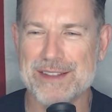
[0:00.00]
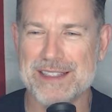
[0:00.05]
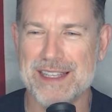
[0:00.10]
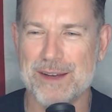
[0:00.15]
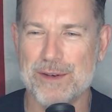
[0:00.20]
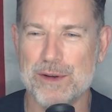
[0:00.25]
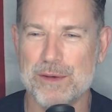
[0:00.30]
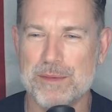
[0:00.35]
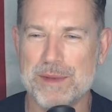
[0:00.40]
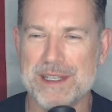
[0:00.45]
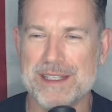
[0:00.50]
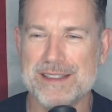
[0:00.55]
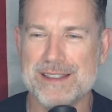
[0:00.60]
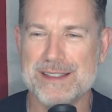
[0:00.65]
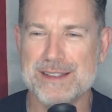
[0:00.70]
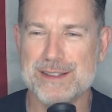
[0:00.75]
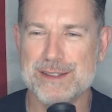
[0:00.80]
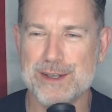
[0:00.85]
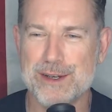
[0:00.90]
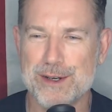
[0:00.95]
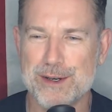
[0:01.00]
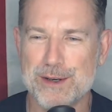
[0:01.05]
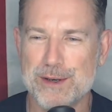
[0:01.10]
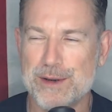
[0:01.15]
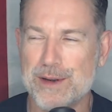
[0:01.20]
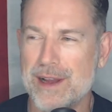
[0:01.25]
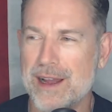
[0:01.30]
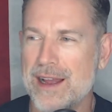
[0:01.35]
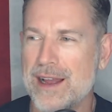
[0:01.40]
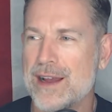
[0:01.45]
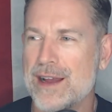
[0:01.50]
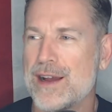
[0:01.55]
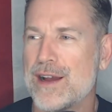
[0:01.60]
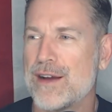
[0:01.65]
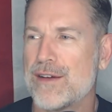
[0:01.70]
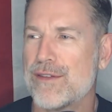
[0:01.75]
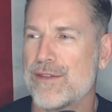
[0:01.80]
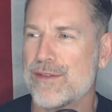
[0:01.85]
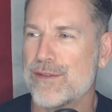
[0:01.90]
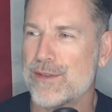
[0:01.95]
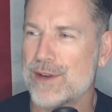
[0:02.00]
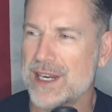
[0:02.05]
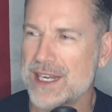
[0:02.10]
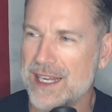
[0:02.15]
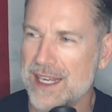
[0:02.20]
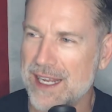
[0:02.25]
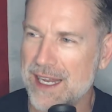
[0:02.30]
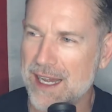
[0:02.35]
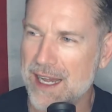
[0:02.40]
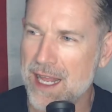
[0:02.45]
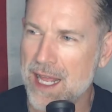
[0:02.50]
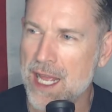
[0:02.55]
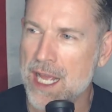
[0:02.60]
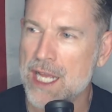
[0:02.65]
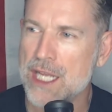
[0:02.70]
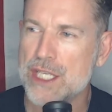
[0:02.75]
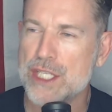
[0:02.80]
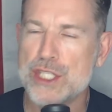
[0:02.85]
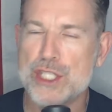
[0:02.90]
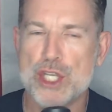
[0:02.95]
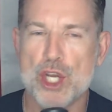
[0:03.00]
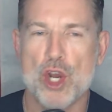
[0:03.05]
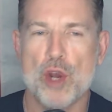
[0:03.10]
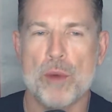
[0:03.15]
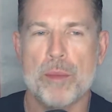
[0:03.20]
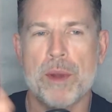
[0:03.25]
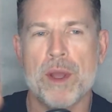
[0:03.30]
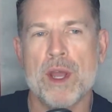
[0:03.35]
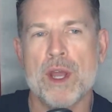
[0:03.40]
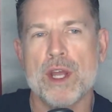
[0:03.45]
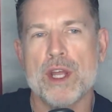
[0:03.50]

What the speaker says: That would be so freaking dope.